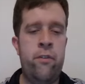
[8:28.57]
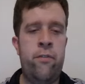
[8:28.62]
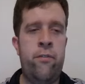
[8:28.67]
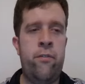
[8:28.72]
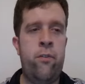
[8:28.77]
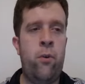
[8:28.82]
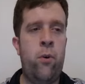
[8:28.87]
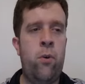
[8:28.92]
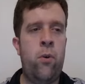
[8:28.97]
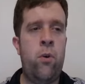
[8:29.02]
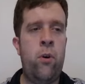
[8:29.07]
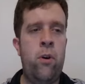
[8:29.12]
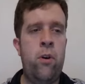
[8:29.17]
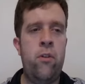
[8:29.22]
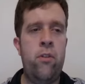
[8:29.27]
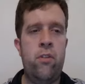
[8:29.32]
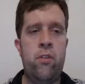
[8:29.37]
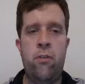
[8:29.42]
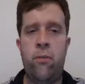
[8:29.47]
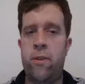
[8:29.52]
four,
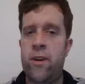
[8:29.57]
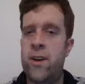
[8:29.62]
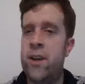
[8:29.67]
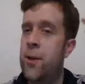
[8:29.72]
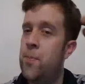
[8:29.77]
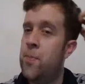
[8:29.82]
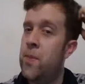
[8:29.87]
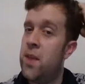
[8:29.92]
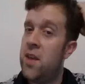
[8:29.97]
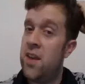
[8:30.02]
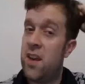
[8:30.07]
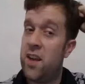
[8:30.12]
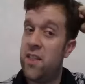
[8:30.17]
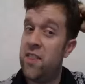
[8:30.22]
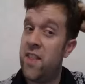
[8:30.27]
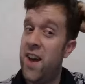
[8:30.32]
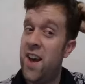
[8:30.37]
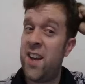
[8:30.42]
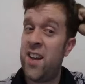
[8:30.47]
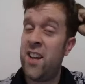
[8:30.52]
three, and
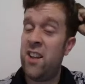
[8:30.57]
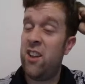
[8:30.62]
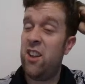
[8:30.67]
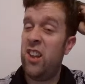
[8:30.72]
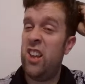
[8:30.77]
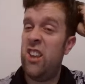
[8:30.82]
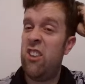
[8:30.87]
that